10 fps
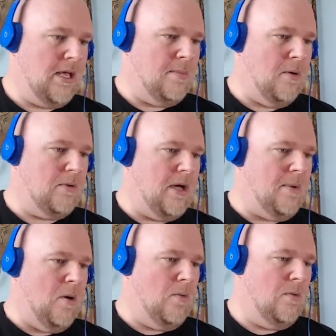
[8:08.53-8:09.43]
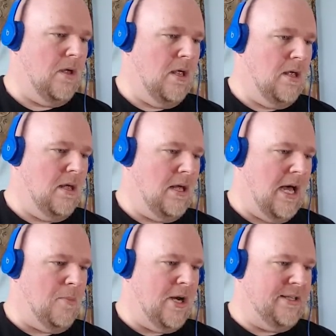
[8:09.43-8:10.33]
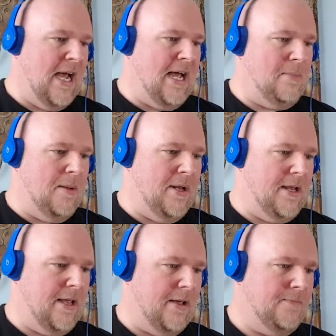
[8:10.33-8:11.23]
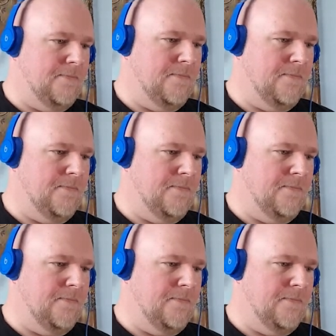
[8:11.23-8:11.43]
Come on. I'm on a time limit here.